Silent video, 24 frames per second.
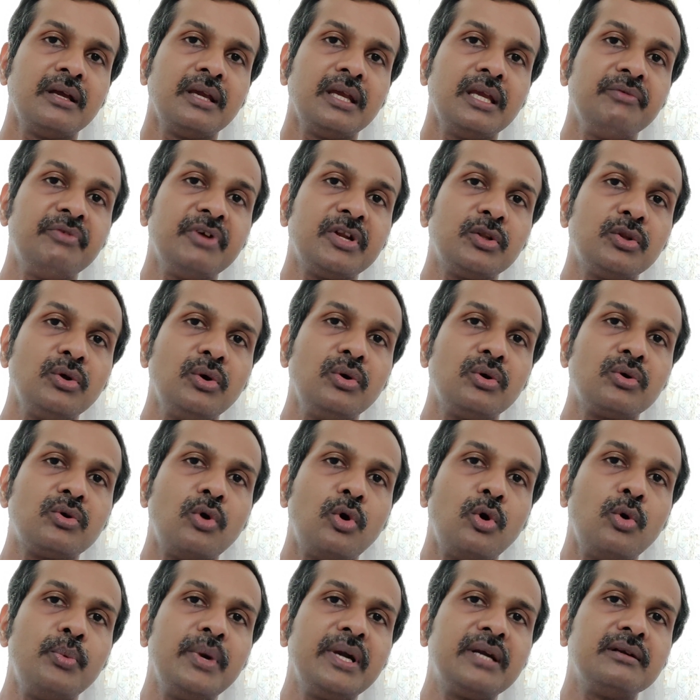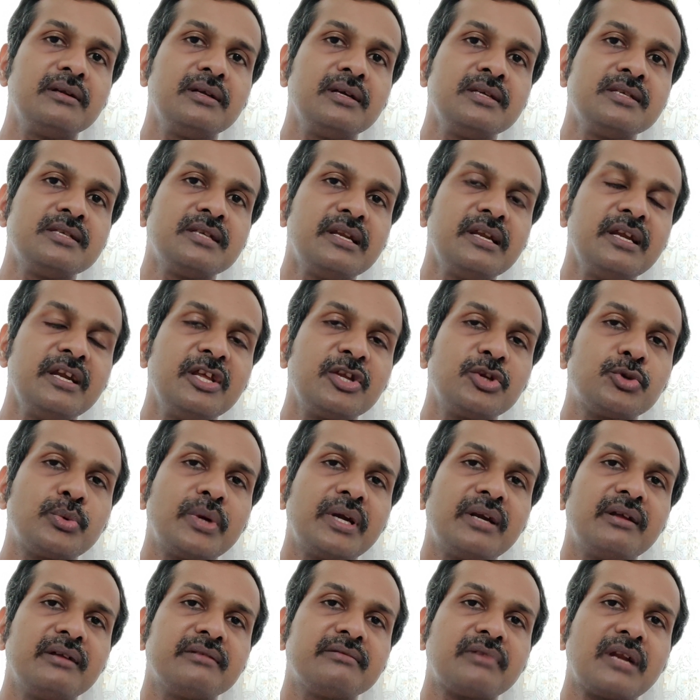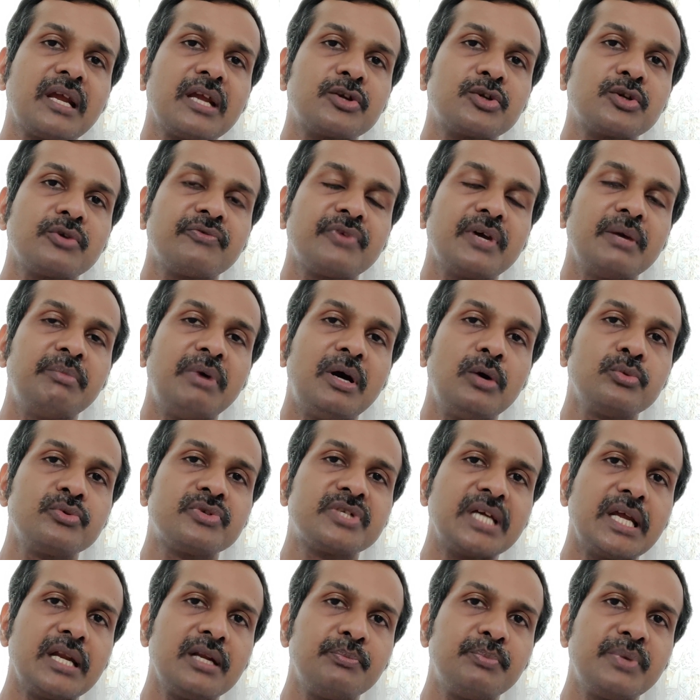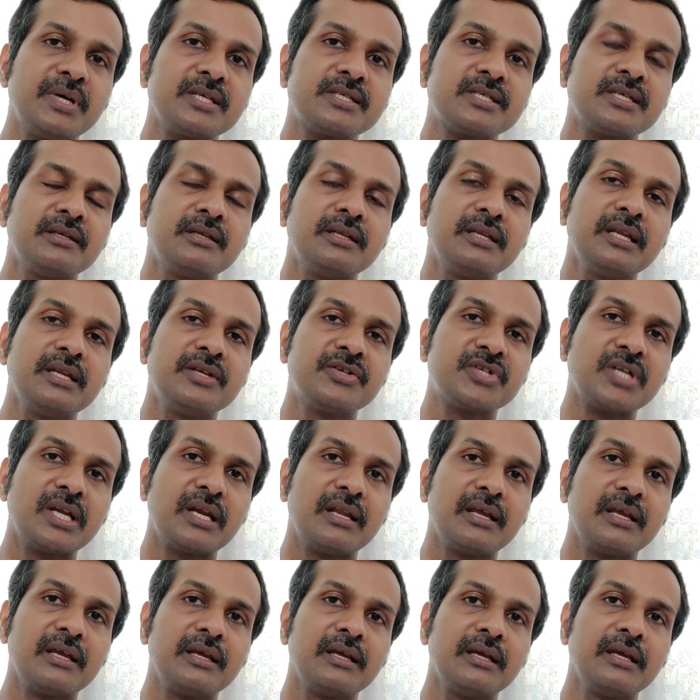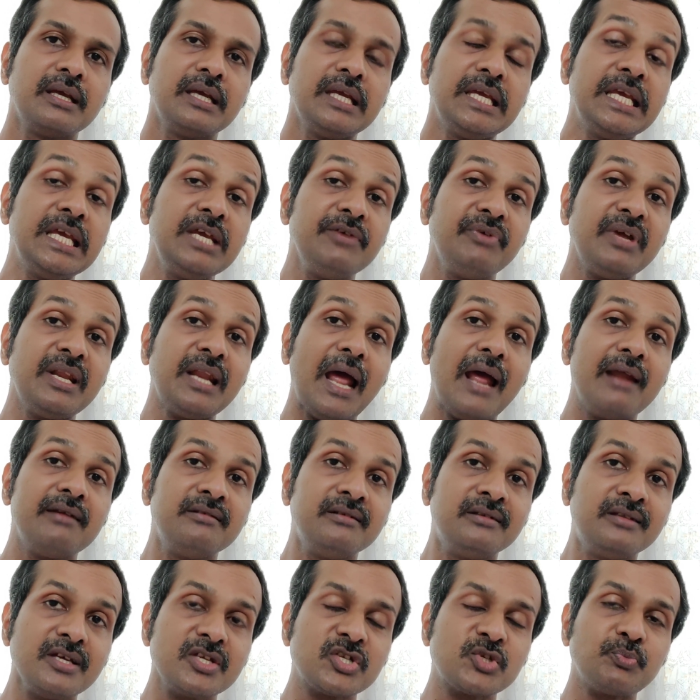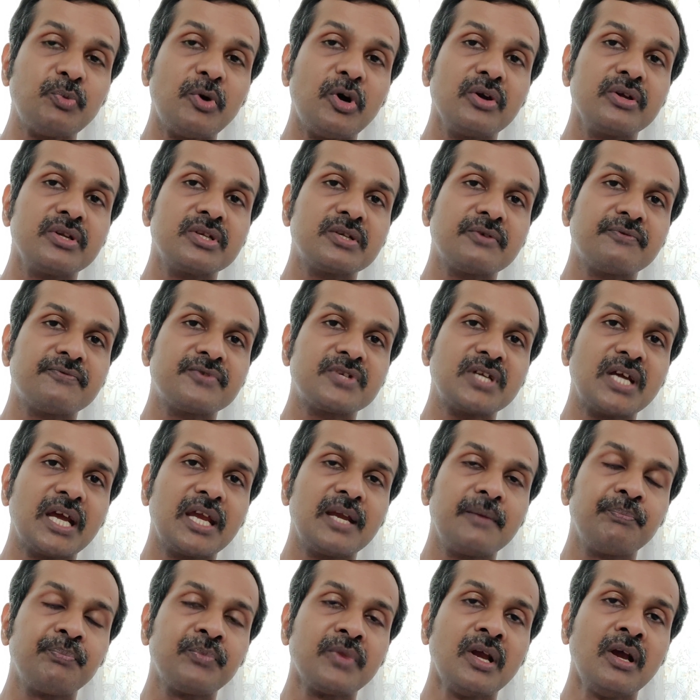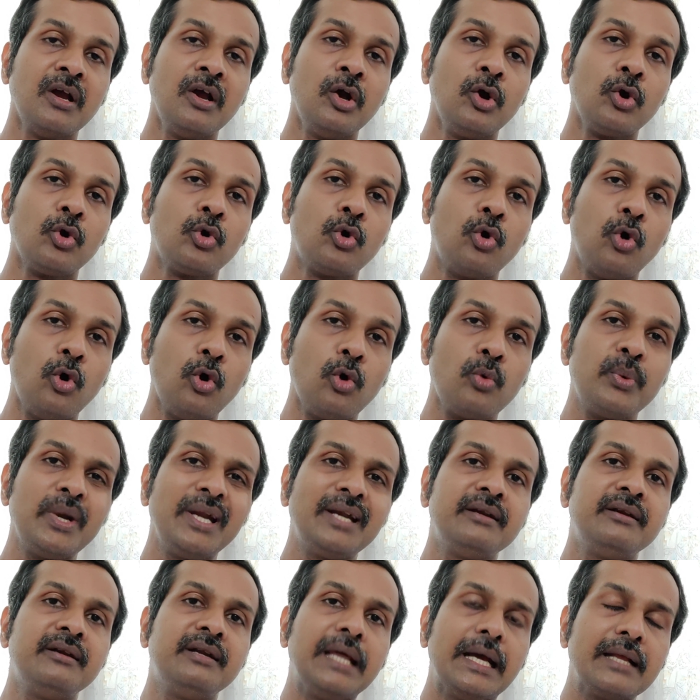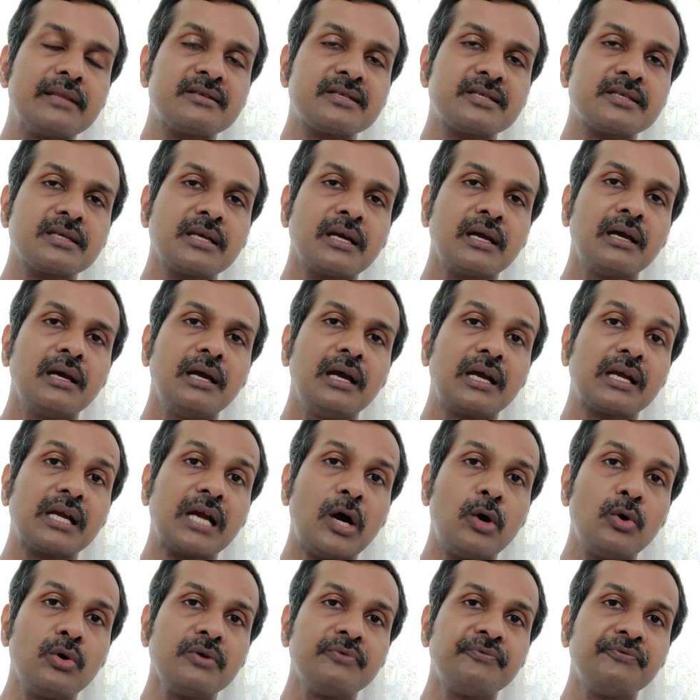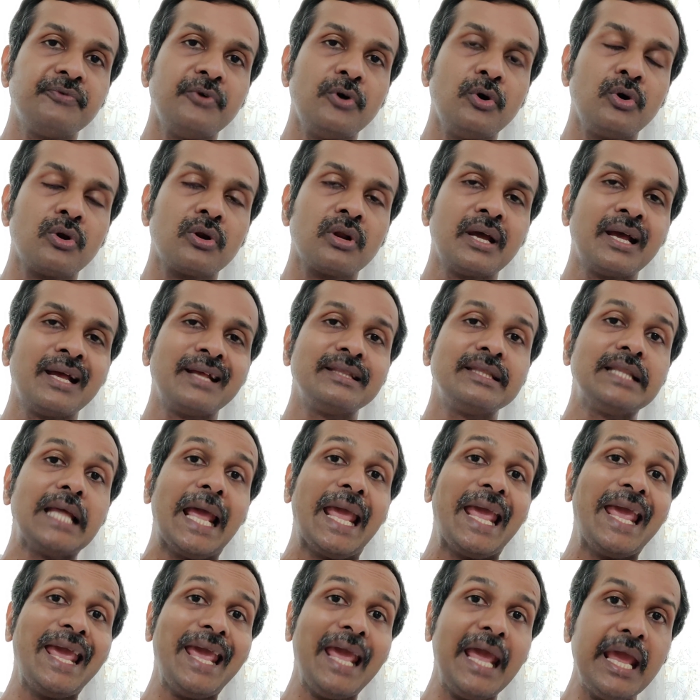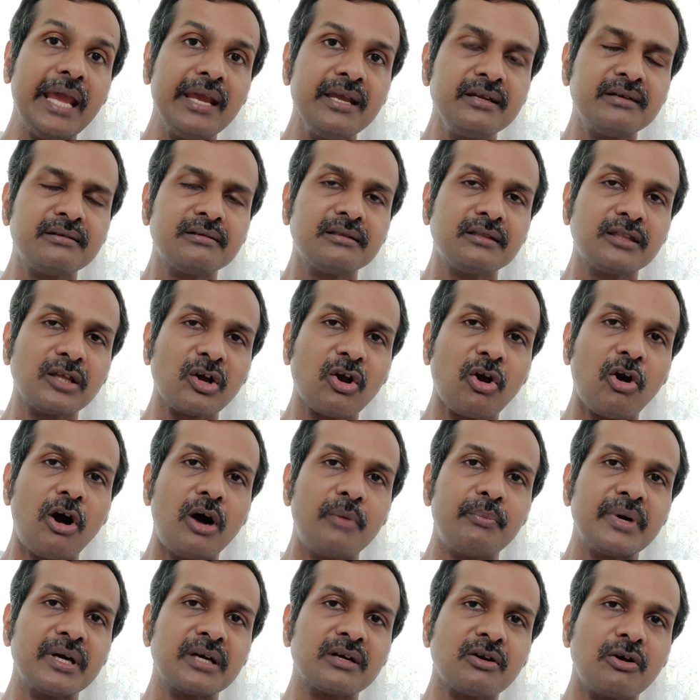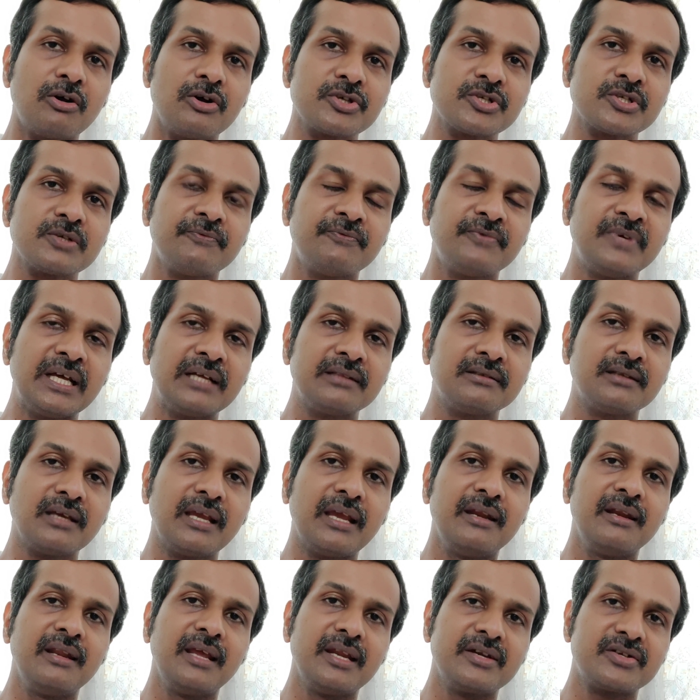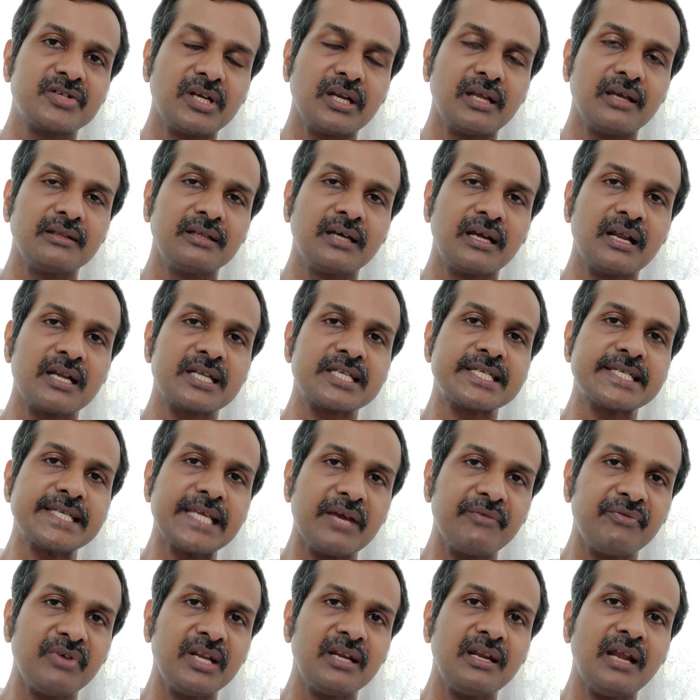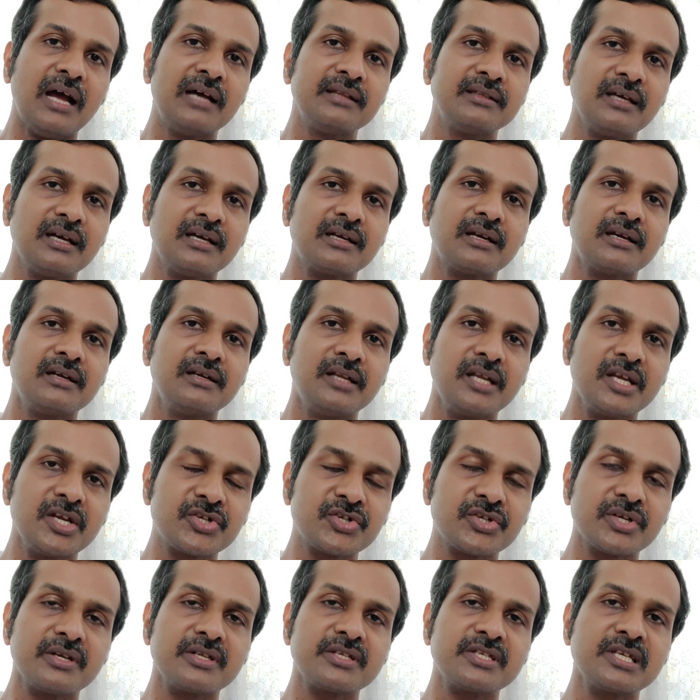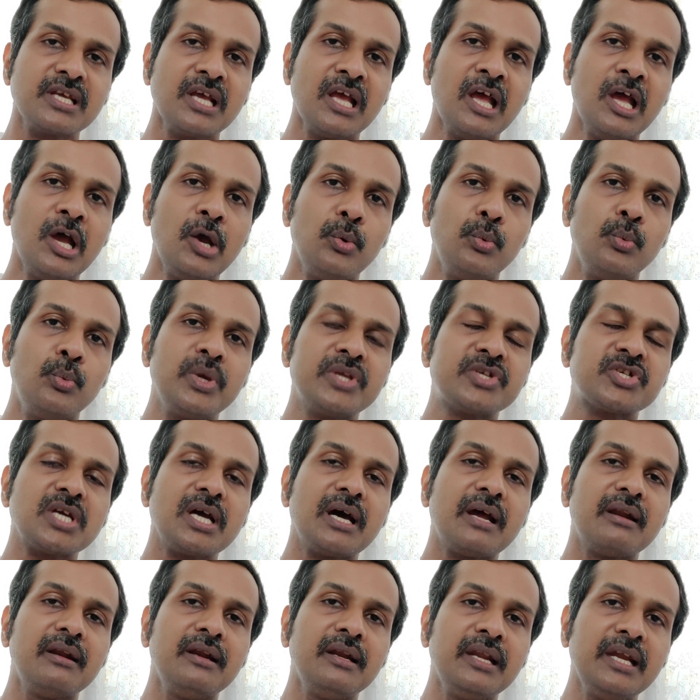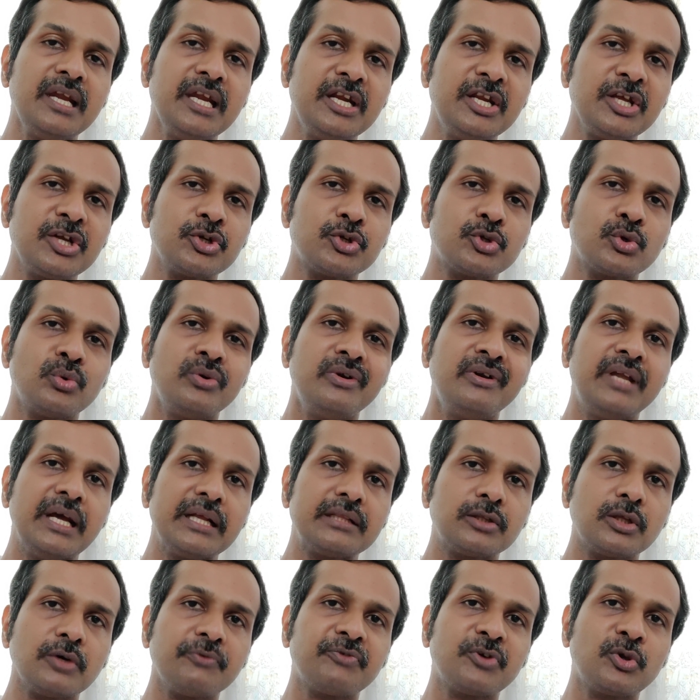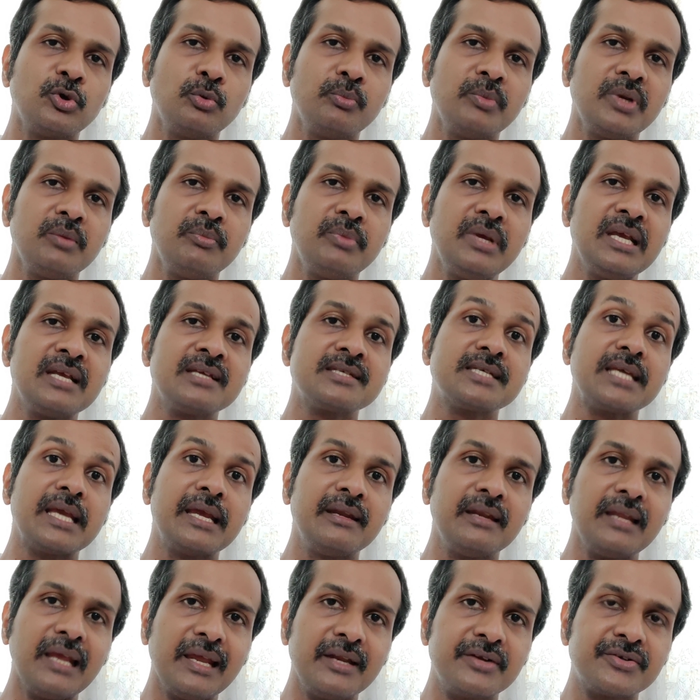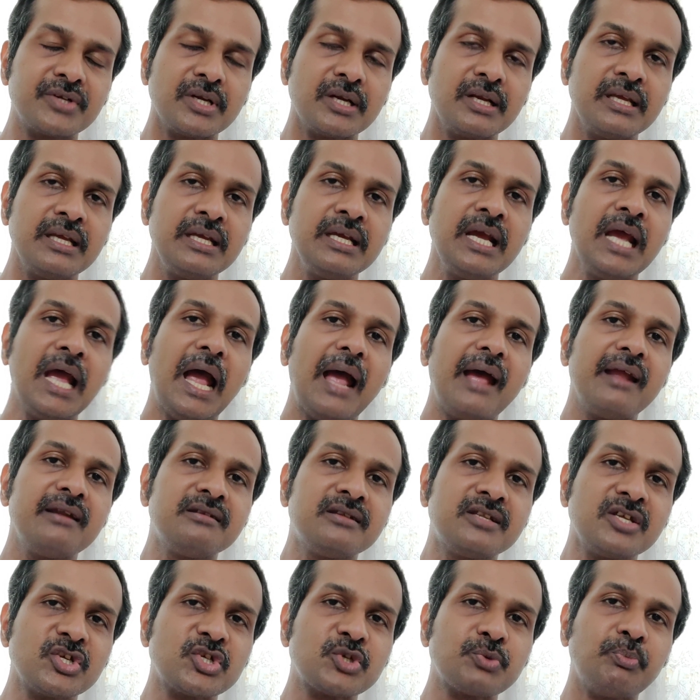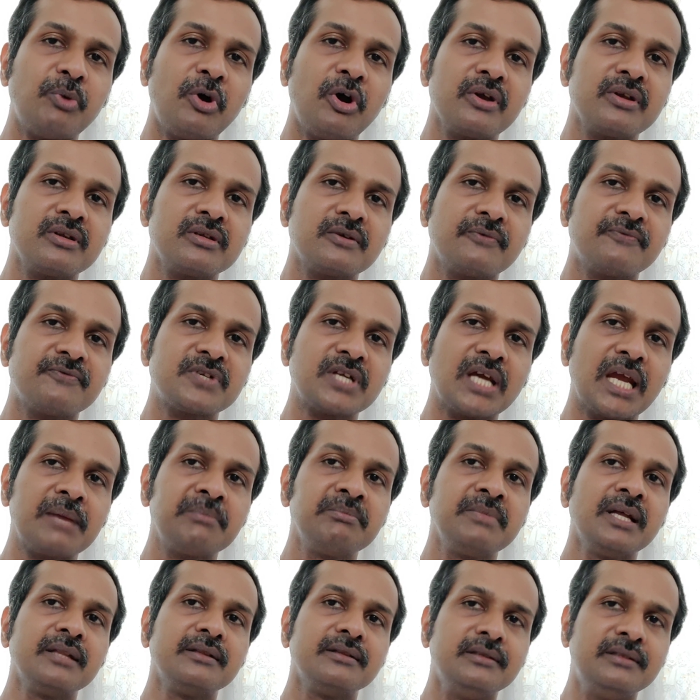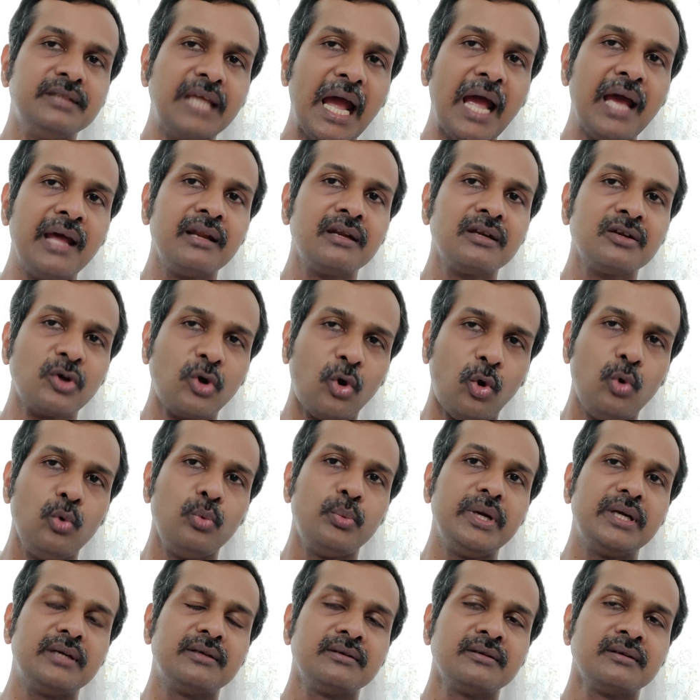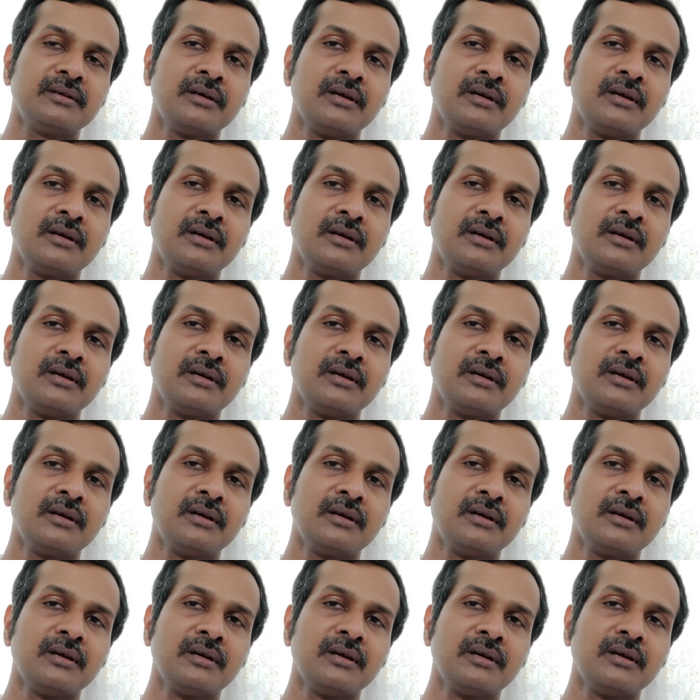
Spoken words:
Even though COVID is leading to a death rate of about 10% in Italy, even at this point of time, COVID deaths account for the 8th common cause of death in Italy. There are 7 other conditions which are leading to death of human beings in Italy at this point of time than COVID.